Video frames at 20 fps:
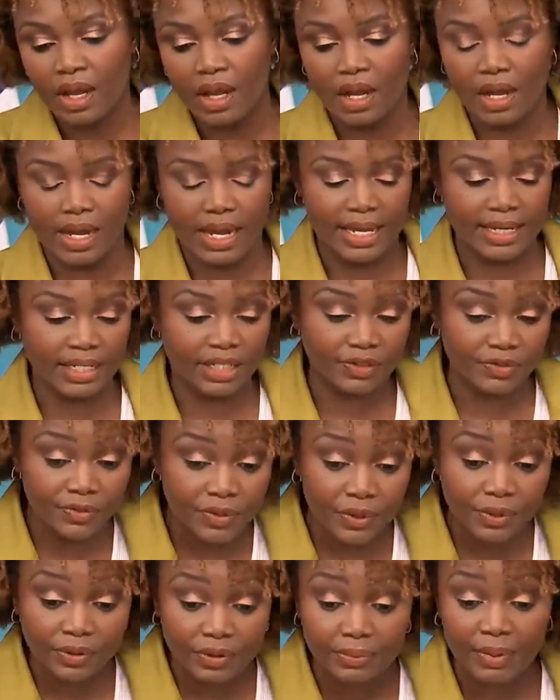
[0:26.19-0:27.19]
And it's
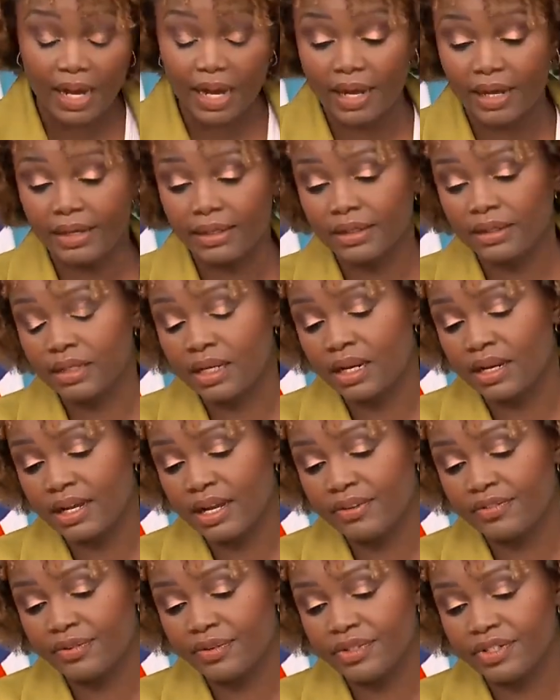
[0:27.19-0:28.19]
fueled by
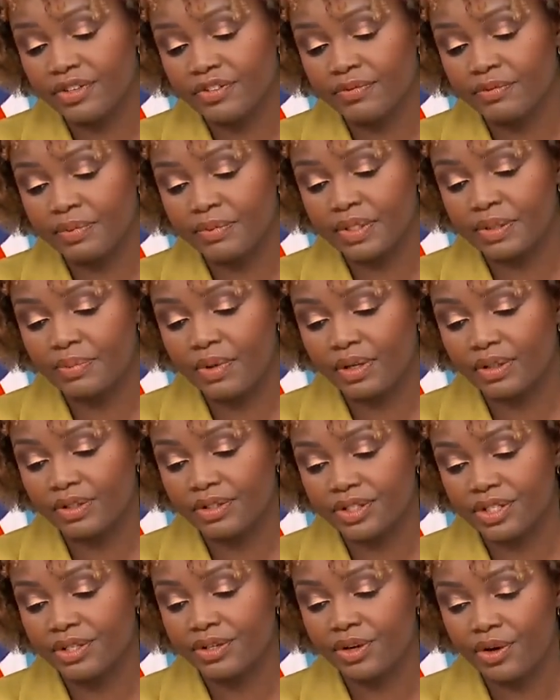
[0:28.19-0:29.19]
efforts of
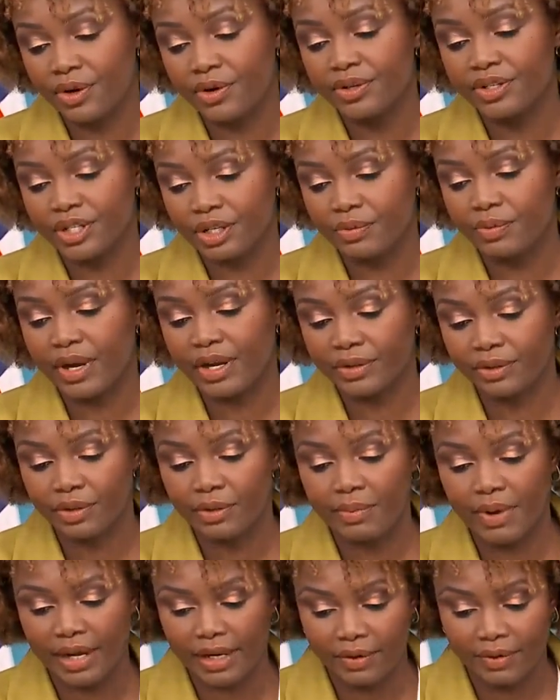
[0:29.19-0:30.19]
smugglers to encourage
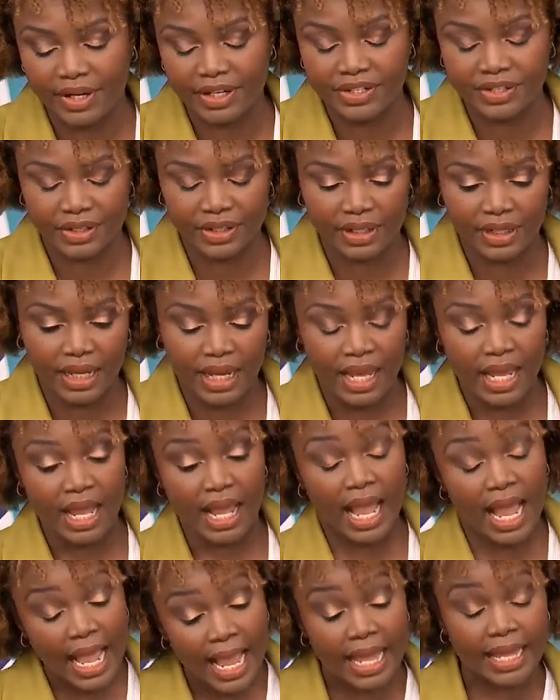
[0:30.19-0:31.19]
irregular migration.
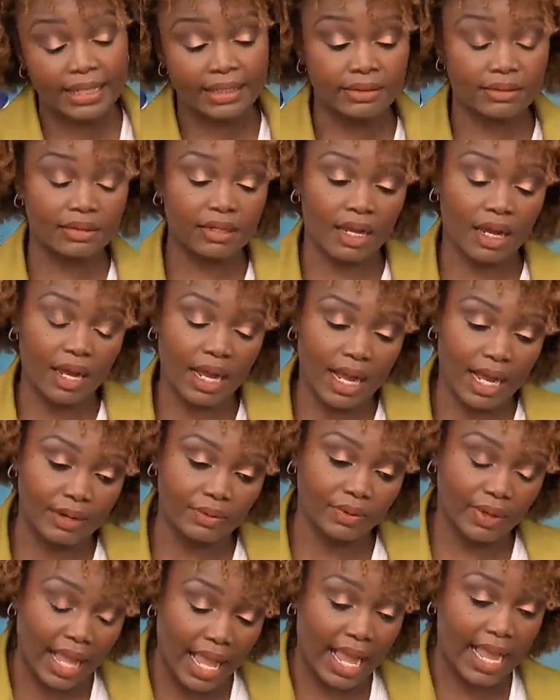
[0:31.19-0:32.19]
And I
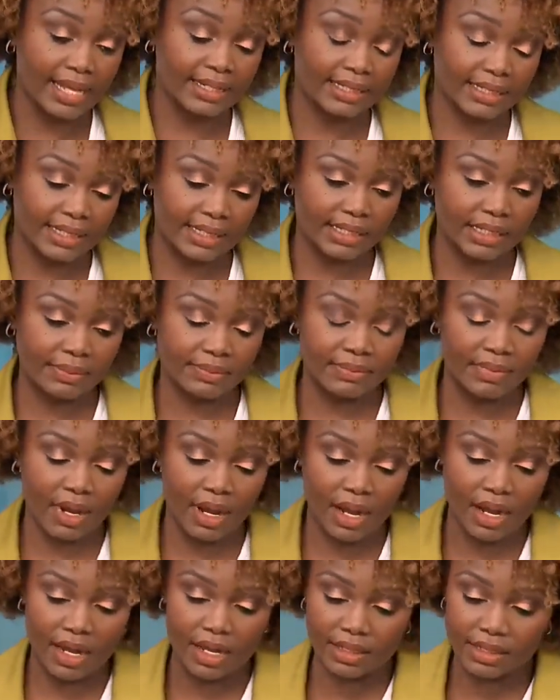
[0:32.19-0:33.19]
will add, since
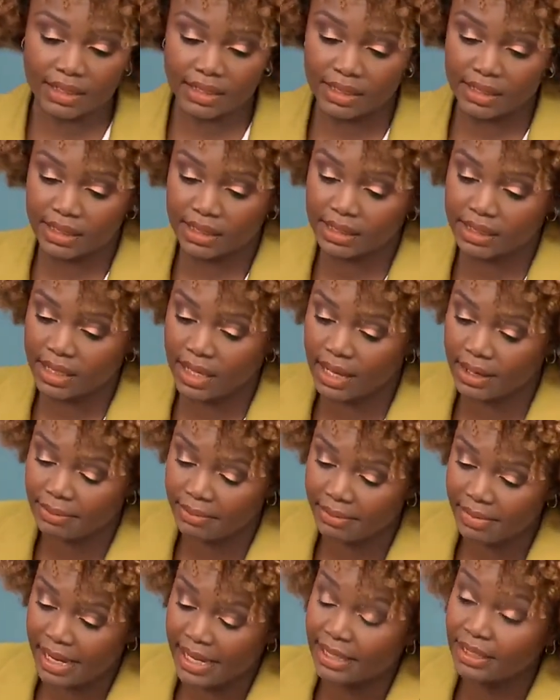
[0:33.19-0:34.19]

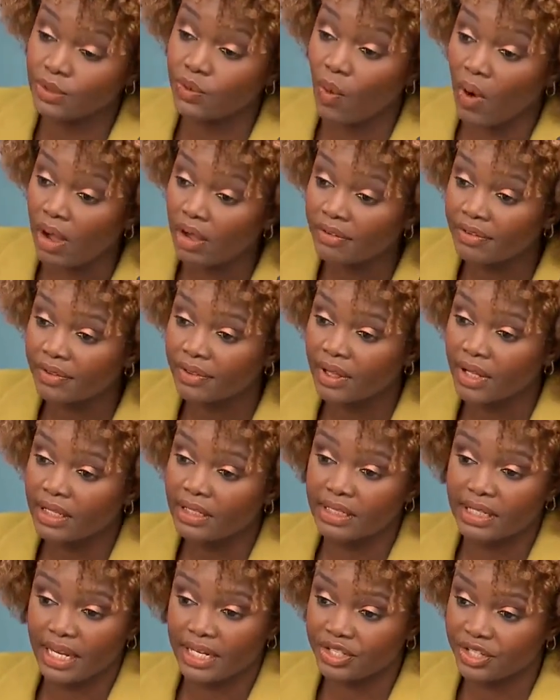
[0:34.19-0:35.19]
May 12th,
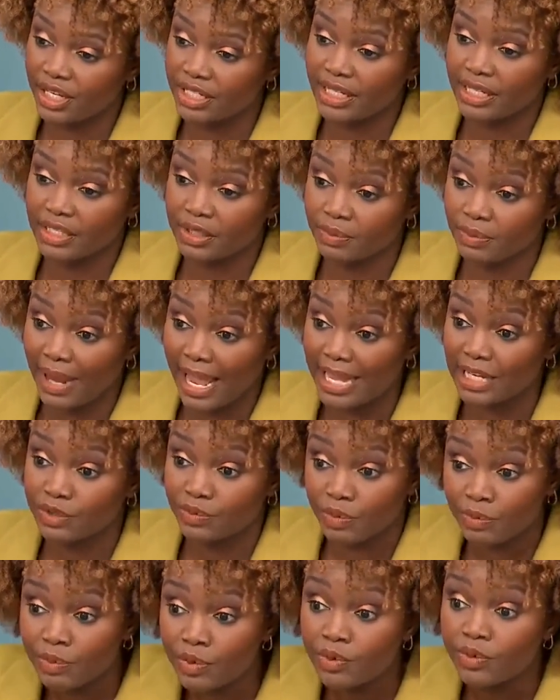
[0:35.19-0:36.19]
DHS has
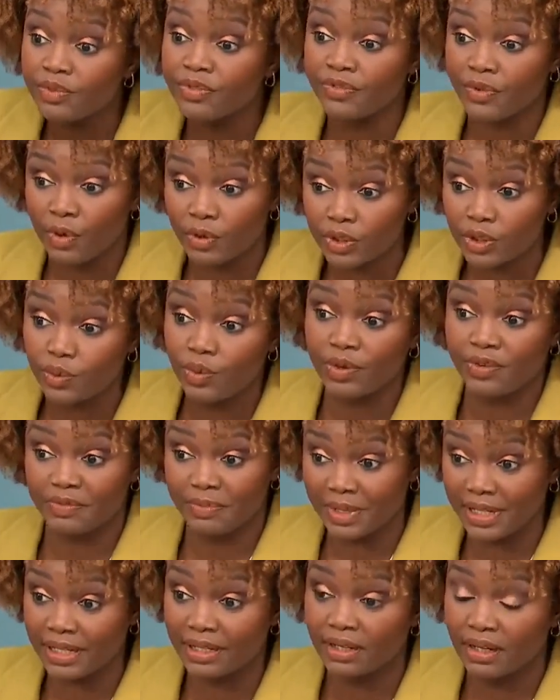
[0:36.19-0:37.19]
removed folks who
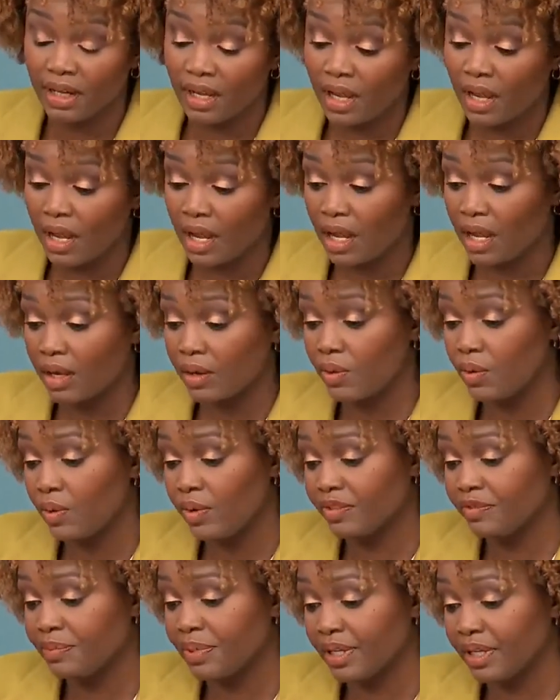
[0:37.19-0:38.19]
have
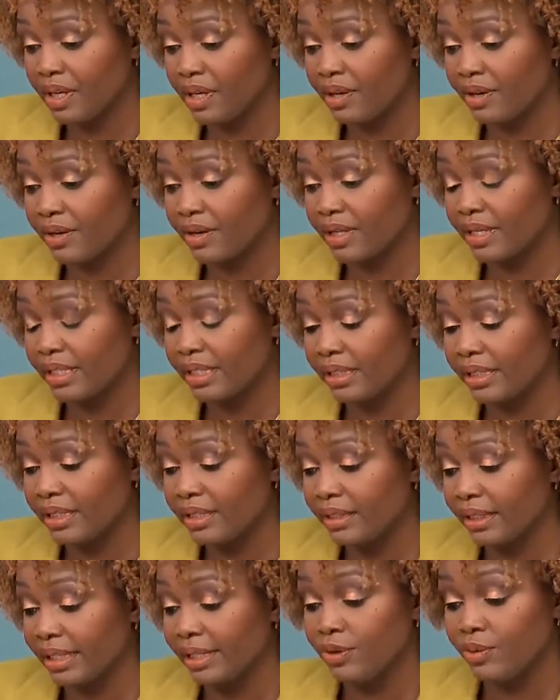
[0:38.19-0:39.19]
been here
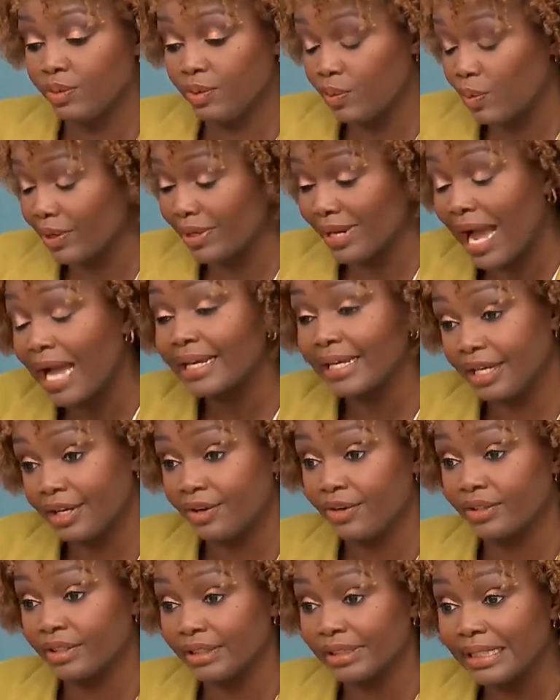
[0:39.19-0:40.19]
illegally, who were not
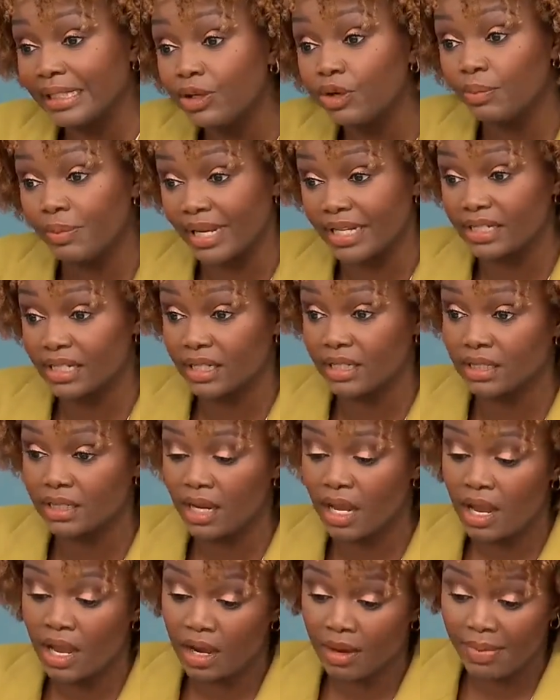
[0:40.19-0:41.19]
here on a legal basis,
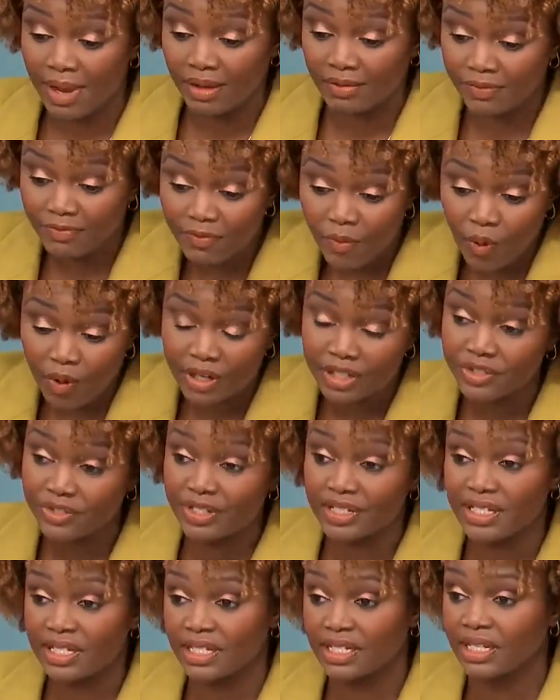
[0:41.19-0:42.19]
about
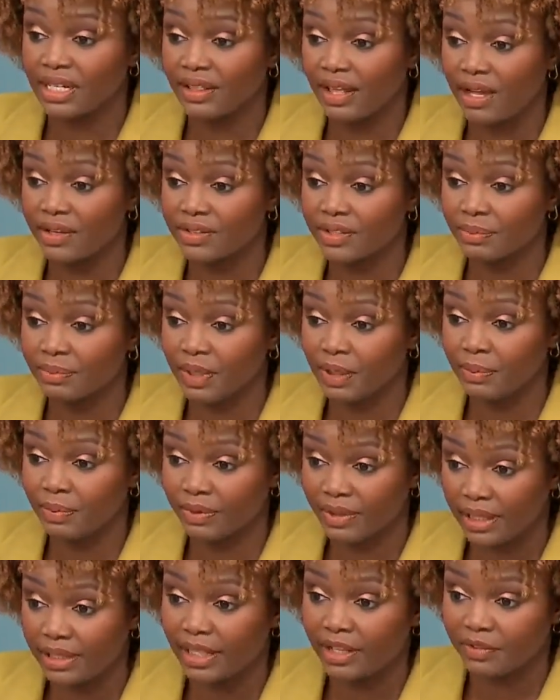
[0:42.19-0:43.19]
460,000
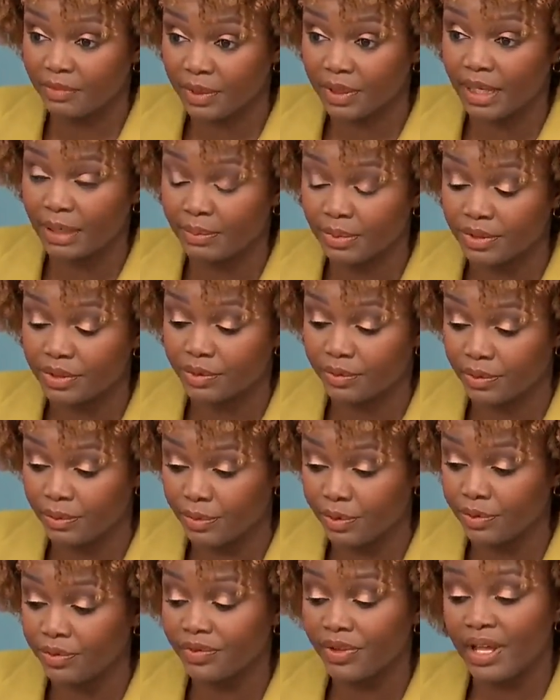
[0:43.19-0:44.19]
people that they've been able to
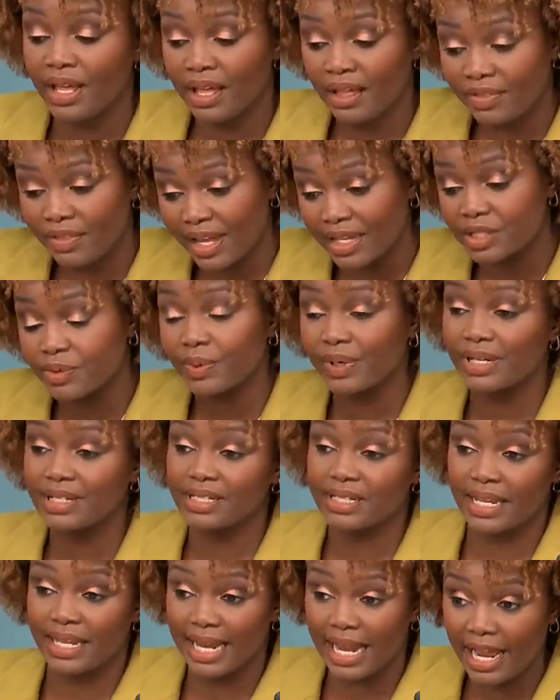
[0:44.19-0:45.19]
remove. That's what I
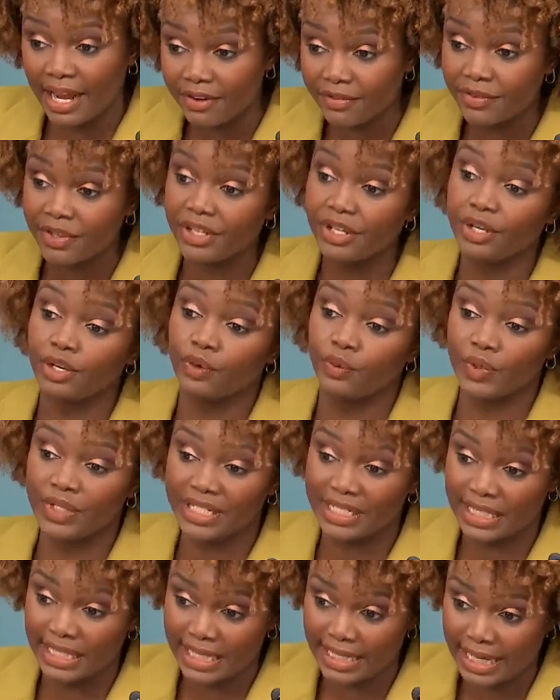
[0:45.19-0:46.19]
said. Every year we
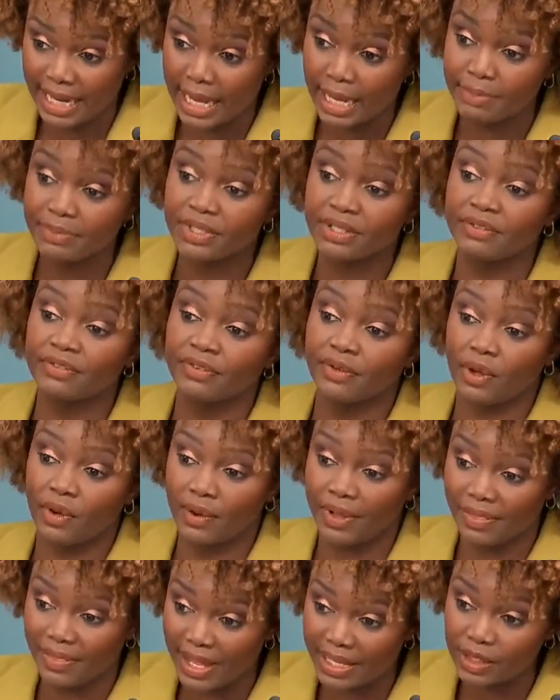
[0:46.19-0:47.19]
see an ebbs and flow,
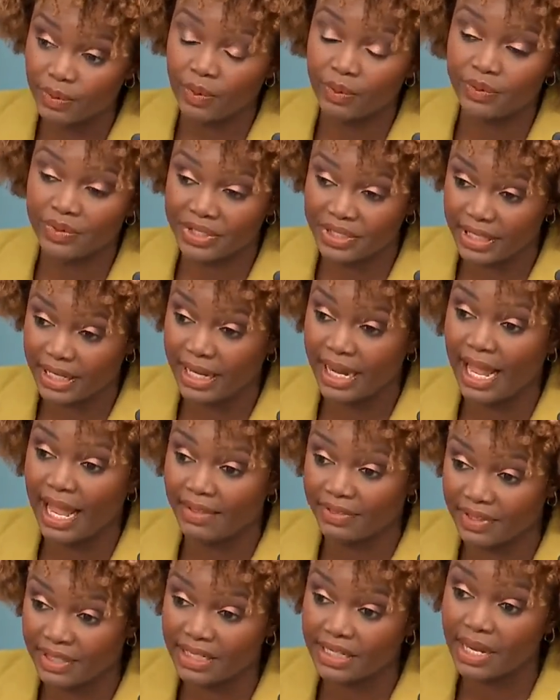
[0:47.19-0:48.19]
and that's what we're seeing
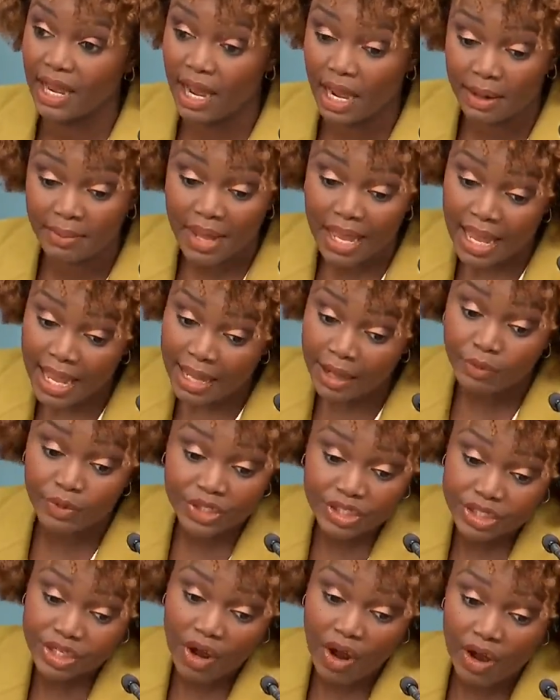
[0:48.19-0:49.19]
at this time, and
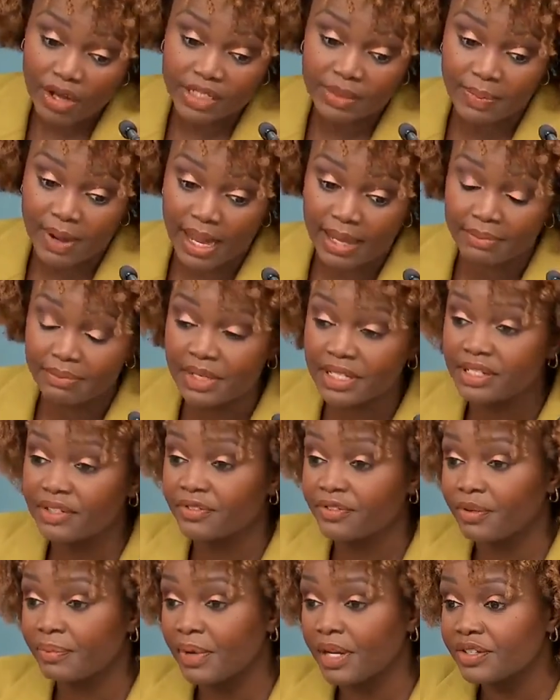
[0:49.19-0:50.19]
which is caused by
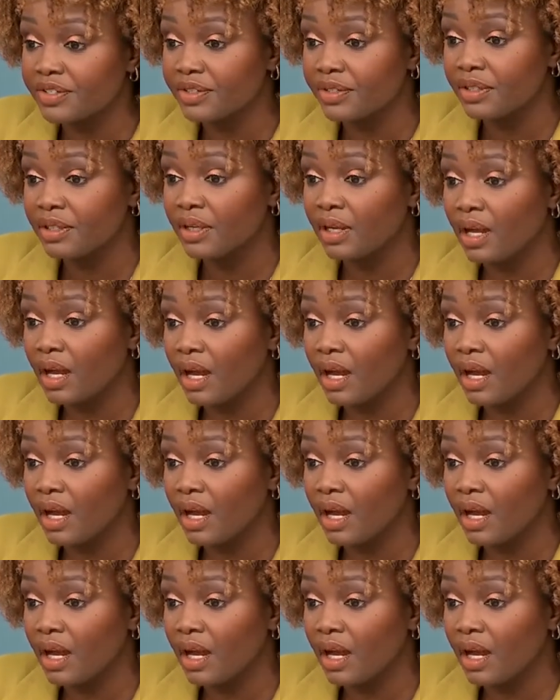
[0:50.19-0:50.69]
misinformation